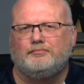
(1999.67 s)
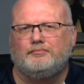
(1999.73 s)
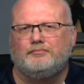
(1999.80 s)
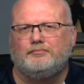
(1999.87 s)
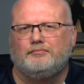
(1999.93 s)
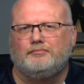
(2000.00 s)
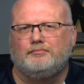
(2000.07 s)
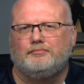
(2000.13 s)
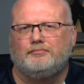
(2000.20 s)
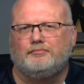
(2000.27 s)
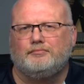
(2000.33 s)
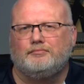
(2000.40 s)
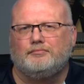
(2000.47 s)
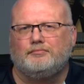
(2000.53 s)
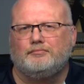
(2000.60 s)

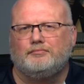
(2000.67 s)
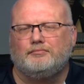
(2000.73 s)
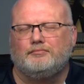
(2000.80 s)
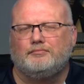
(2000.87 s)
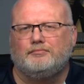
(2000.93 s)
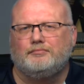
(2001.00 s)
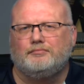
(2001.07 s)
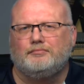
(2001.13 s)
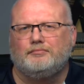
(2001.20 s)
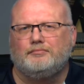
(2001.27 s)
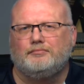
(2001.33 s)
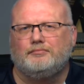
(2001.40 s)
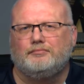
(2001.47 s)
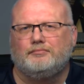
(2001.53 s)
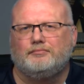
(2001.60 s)

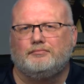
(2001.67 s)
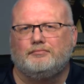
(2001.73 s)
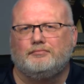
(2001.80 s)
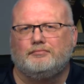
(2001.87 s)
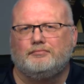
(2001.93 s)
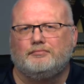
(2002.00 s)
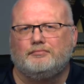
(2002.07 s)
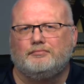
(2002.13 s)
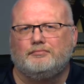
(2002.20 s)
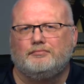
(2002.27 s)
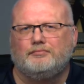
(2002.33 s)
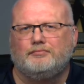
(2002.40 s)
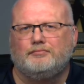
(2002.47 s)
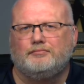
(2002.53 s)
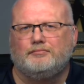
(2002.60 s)

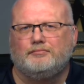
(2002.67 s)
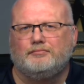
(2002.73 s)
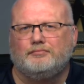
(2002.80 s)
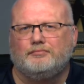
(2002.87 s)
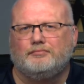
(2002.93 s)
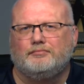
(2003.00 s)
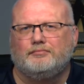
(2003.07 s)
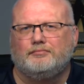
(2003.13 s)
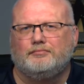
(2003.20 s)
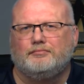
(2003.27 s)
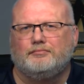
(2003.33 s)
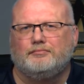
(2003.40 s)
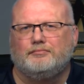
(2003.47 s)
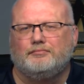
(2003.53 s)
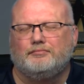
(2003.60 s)

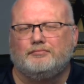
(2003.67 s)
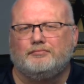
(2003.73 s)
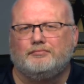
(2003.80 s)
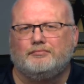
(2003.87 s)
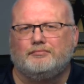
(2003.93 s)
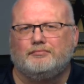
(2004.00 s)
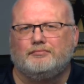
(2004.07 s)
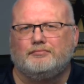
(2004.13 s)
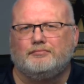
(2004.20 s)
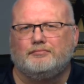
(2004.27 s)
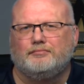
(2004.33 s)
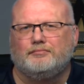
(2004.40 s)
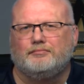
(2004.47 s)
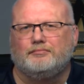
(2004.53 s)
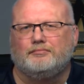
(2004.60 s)

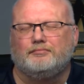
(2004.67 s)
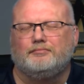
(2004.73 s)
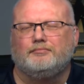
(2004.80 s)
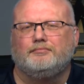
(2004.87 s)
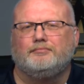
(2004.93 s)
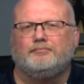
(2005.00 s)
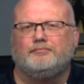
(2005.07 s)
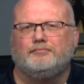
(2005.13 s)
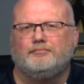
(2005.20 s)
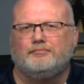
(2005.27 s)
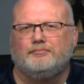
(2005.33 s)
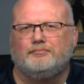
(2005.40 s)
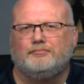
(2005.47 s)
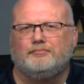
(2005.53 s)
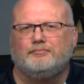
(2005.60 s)

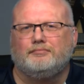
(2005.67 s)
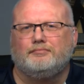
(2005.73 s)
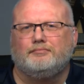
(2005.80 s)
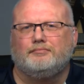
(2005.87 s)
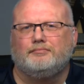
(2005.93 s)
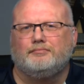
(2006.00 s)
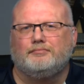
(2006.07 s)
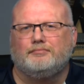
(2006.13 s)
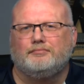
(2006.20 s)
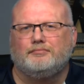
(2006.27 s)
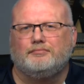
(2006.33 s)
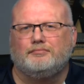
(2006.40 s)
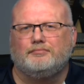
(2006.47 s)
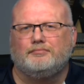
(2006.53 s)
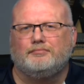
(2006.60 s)

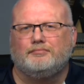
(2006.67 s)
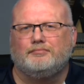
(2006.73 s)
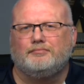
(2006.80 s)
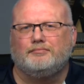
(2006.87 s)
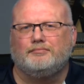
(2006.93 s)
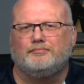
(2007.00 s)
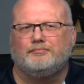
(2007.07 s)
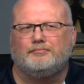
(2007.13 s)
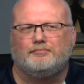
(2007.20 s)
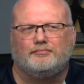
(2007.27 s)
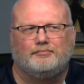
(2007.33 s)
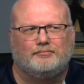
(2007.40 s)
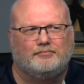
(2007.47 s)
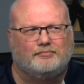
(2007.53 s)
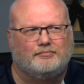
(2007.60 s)
(silent)